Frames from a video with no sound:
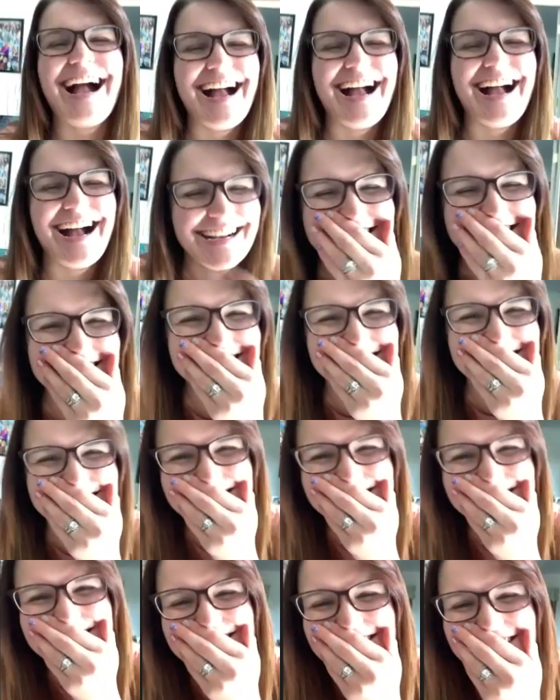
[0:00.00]
but you
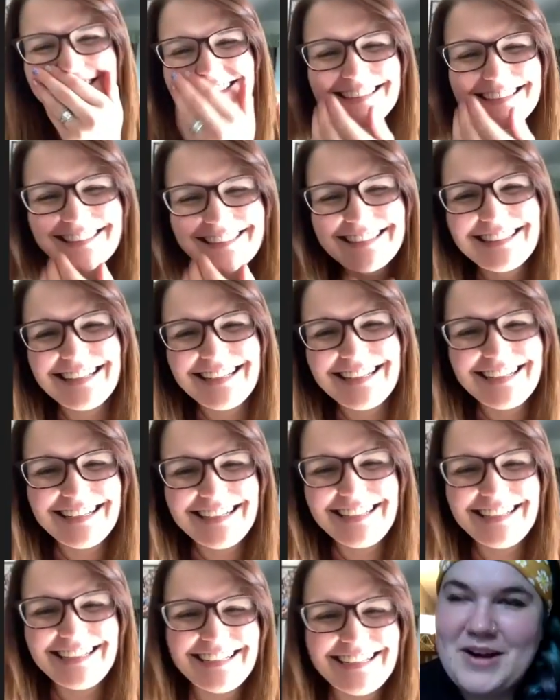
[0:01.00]
know that that's
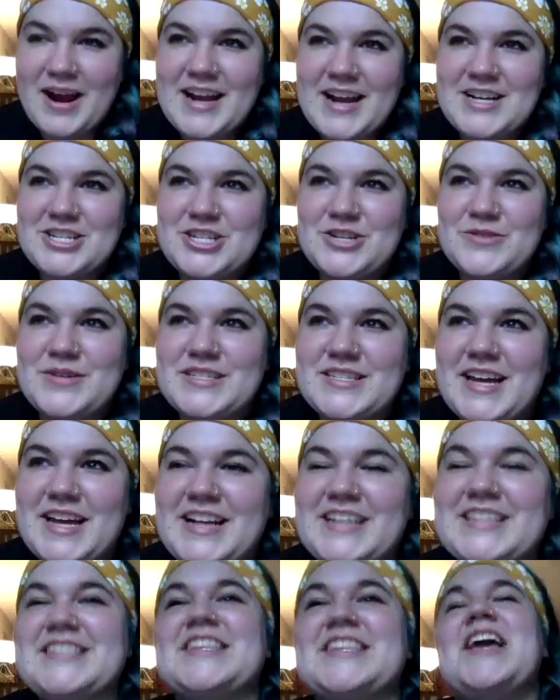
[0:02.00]
backwards right and she was
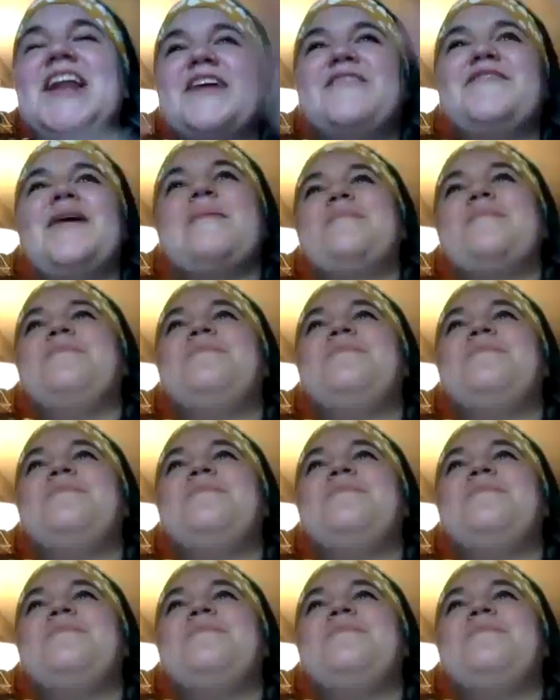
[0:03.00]
like son of a